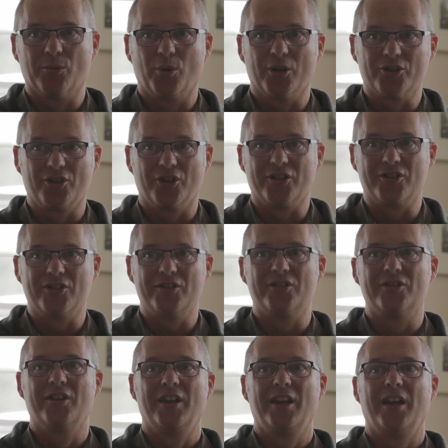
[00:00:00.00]
of what church
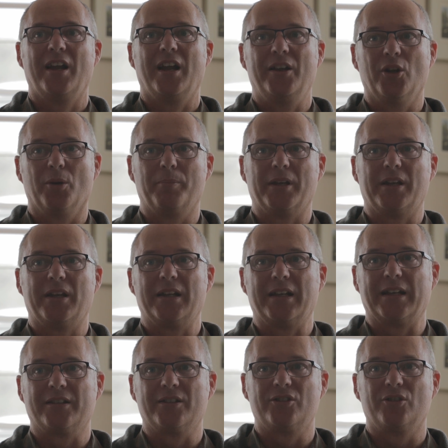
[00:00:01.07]
is and not be
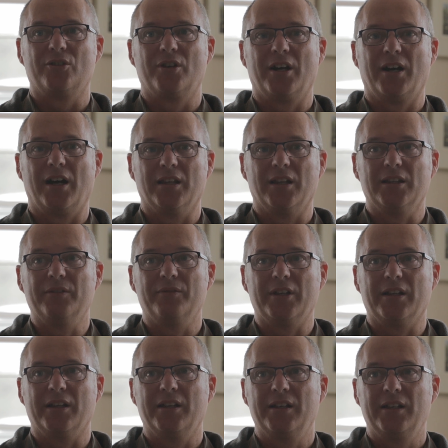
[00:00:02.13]
connected to a
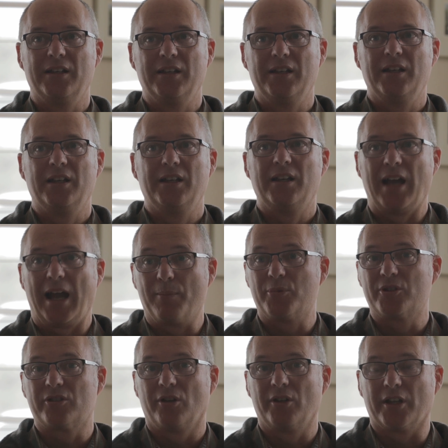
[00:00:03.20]
living
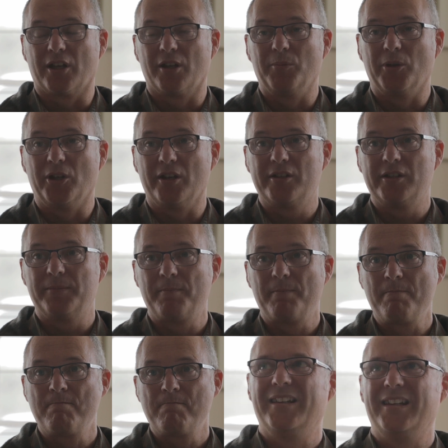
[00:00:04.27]
apostolic community.
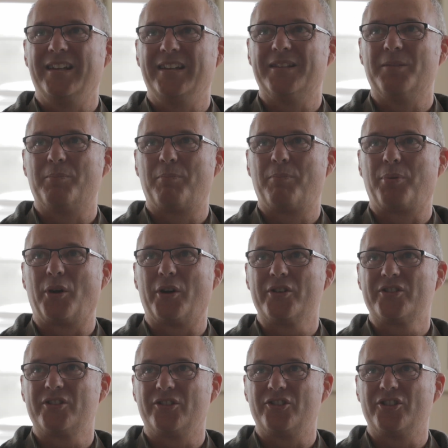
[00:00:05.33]
In the
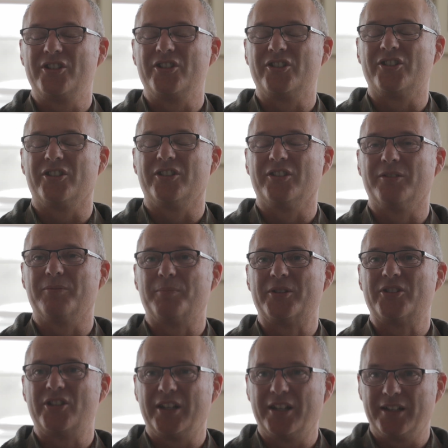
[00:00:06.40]
Protestant tradition,
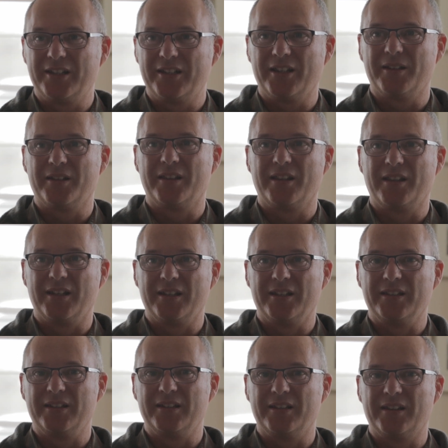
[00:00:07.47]
particularly
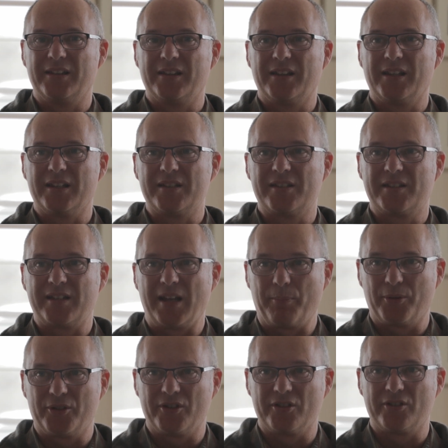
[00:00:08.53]
the
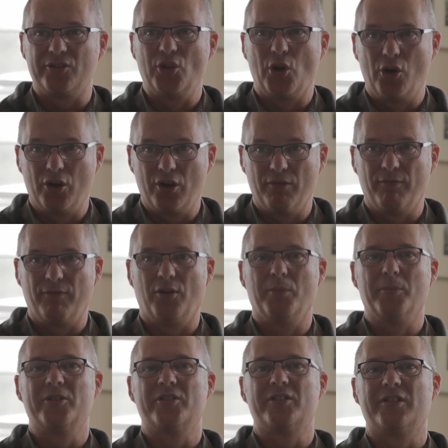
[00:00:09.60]
separatist,
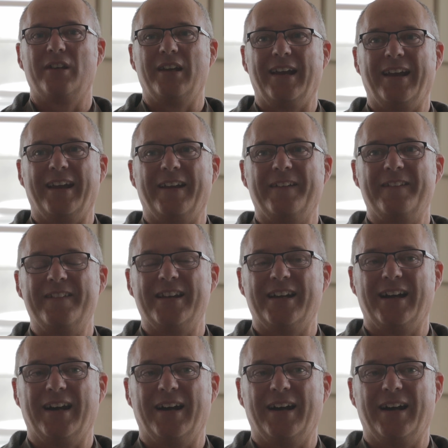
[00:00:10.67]
nonconformist, and